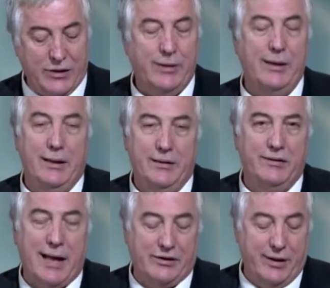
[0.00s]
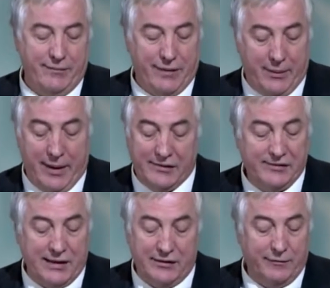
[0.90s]
actually this is actually a very
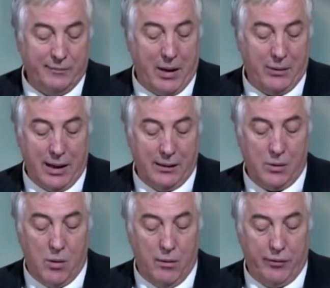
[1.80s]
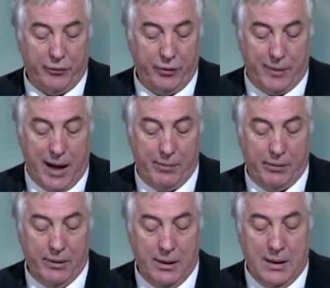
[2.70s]
extensive parallel all through the
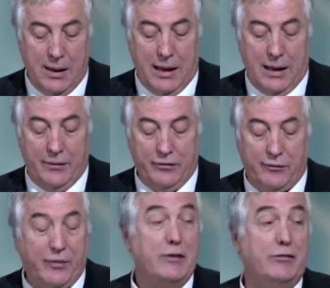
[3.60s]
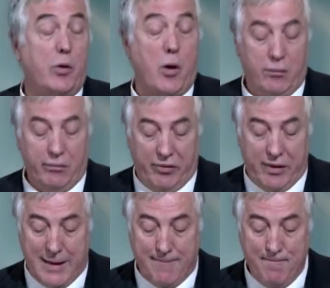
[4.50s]
Bible. Uh, there's a very strong
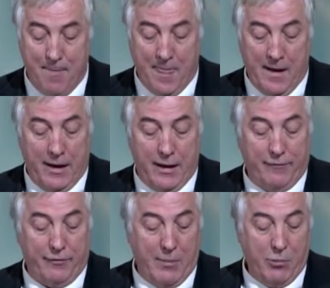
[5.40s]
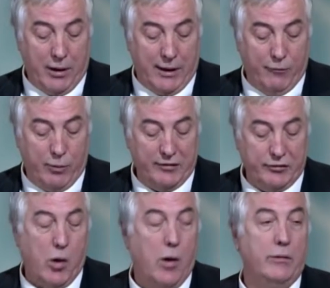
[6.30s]
theme in the framework of what
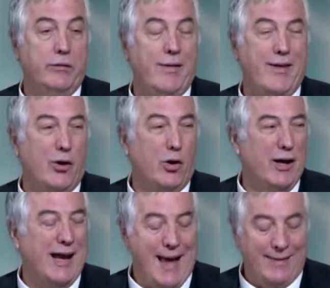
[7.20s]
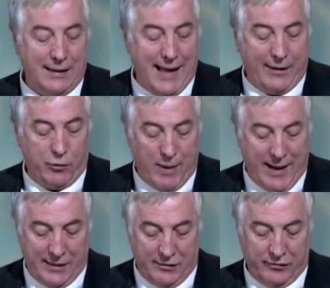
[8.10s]
is called the early and the latter
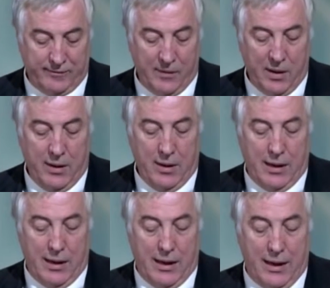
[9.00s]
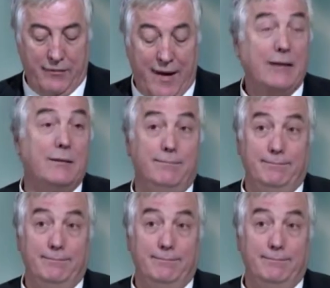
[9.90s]
rains. Yes. Uh, in fact,